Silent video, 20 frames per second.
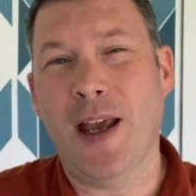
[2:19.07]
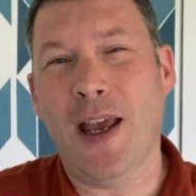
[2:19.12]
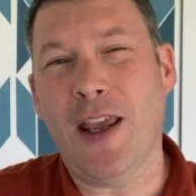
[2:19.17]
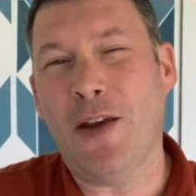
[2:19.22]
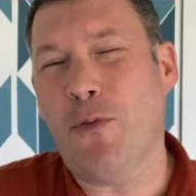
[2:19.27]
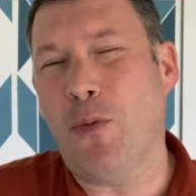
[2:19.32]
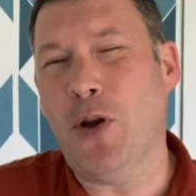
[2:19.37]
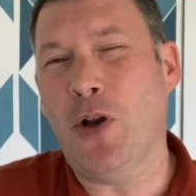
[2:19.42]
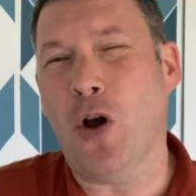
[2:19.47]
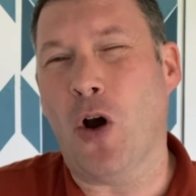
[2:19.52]

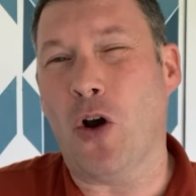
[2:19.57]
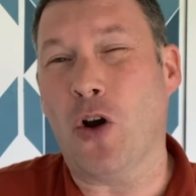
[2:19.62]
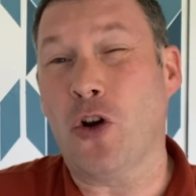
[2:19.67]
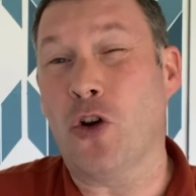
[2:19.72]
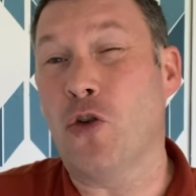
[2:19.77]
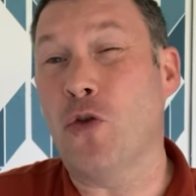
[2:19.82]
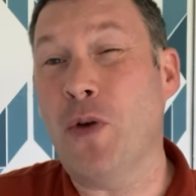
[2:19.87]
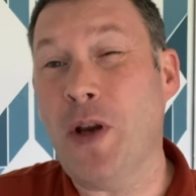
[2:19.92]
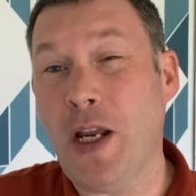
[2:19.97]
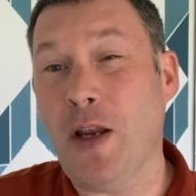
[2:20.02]
If we're not
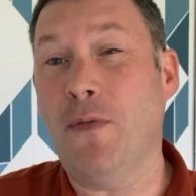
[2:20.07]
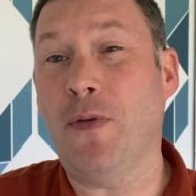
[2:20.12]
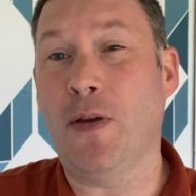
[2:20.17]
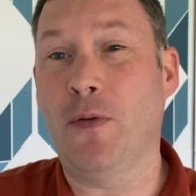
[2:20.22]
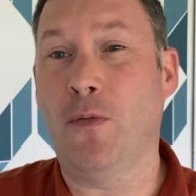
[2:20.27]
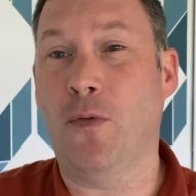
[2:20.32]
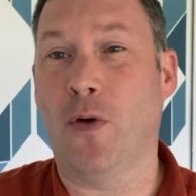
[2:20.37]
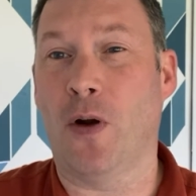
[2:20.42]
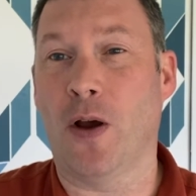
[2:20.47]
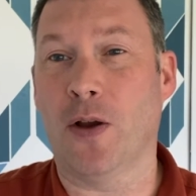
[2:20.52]

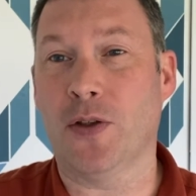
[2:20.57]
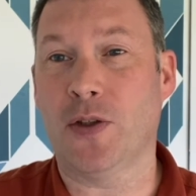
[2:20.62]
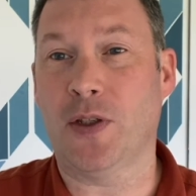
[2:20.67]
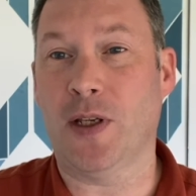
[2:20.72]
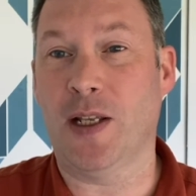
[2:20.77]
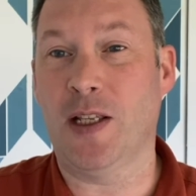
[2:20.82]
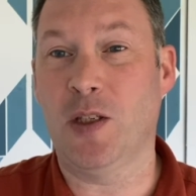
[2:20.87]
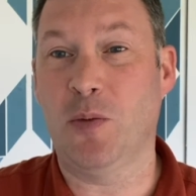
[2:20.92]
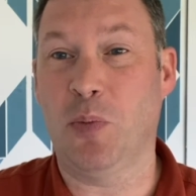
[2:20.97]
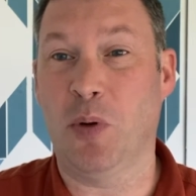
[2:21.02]
grieving for our
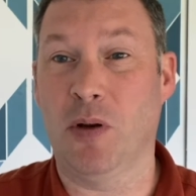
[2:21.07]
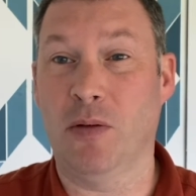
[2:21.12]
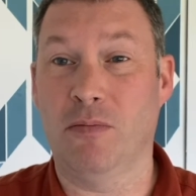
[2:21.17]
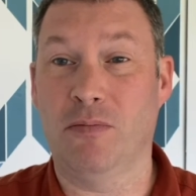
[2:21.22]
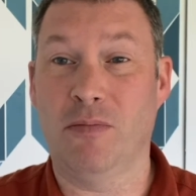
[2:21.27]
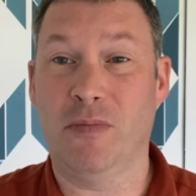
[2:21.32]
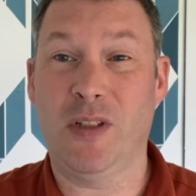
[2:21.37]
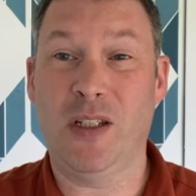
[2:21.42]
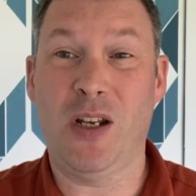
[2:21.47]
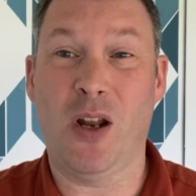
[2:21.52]
sins, but
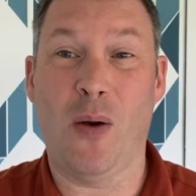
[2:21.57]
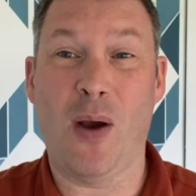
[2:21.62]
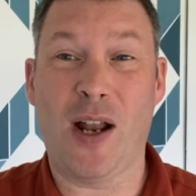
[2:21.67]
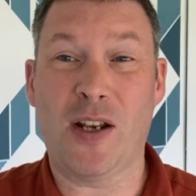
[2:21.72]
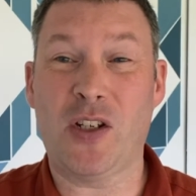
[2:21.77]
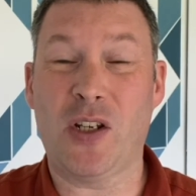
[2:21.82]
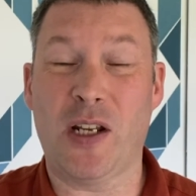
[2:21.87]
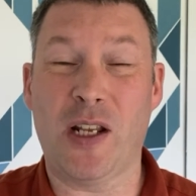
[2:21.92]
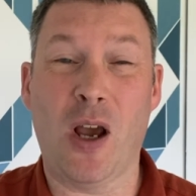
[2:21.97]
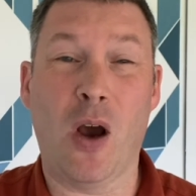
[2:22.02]
you know,
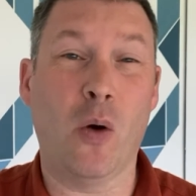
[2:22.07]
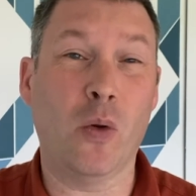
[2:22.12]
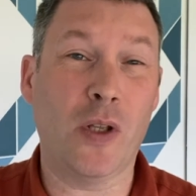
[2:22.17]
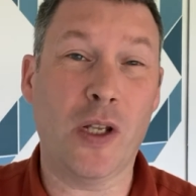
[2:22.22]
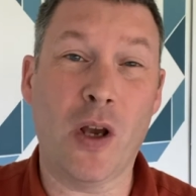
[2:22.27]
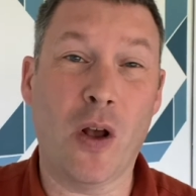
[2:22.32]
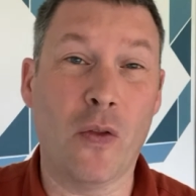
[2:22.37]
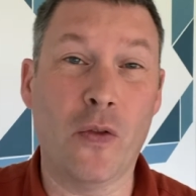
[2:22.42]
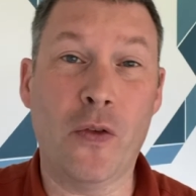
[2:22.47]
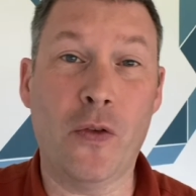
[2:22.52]
actually
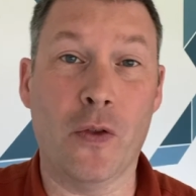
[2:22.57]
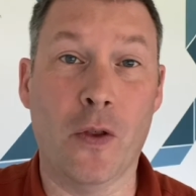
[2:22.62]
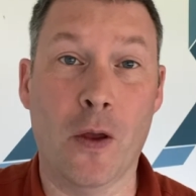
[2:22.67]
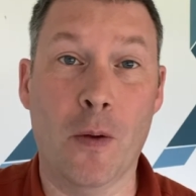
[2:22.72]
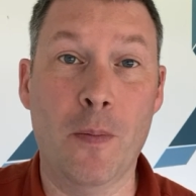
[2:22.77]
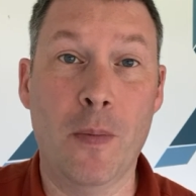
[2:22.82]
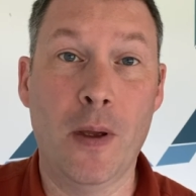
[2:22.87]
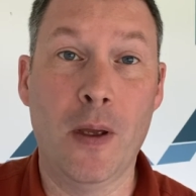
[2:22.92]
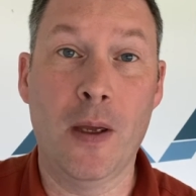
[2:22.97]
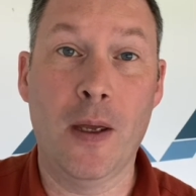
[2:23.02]
holding on to
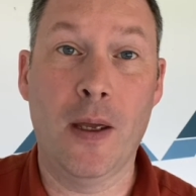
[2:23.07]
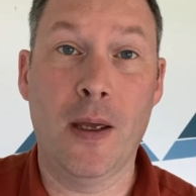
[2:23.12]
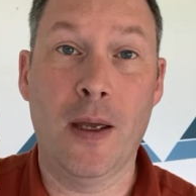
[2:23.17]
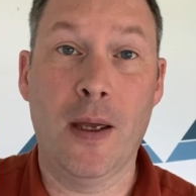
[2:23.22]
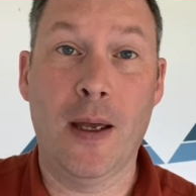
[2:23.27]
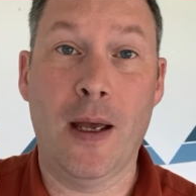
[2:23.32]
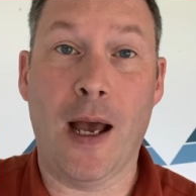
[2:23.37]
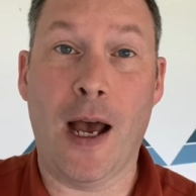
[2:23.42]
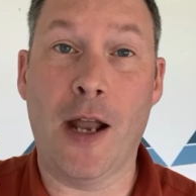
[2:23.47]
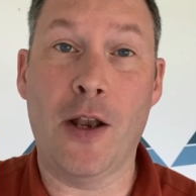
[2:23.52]
them
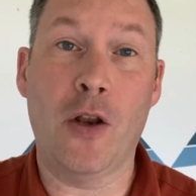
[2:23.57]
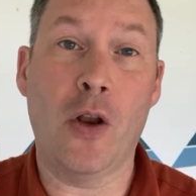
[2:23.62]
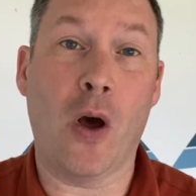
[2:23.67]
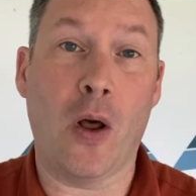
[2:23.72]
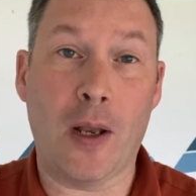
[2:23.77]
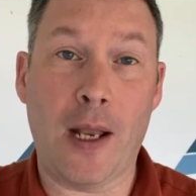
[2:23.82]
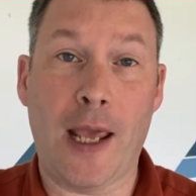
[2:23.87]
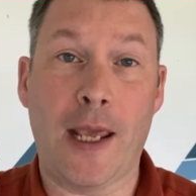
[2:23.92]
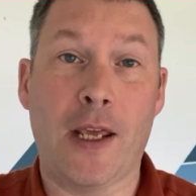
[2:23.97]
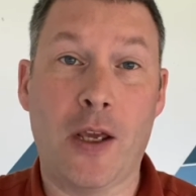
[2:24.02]
and
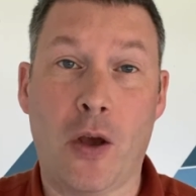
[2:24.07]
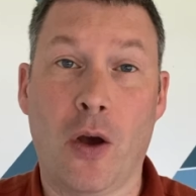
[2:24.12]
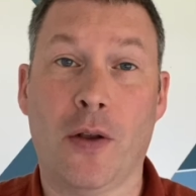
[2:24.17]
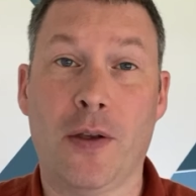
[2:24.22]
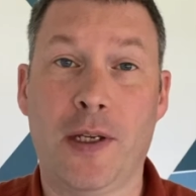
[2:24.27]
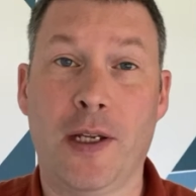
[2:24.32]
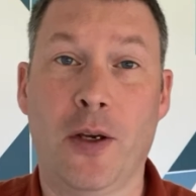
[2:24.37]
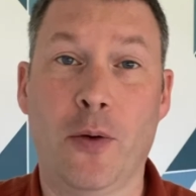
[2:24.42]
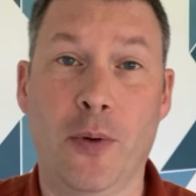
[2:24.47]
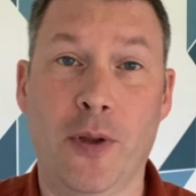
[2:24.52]
not letting
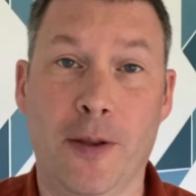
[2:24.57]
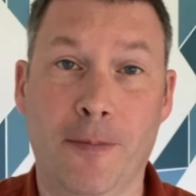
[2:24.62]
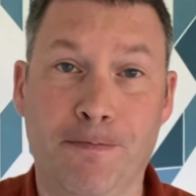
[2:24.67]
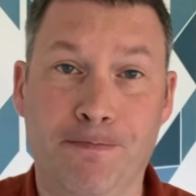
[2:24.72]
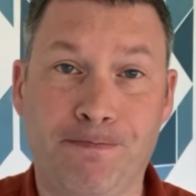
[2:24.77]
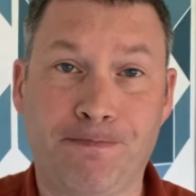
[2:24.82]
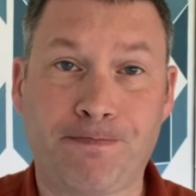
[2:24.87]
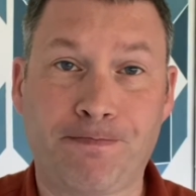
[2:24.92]
God deal with them?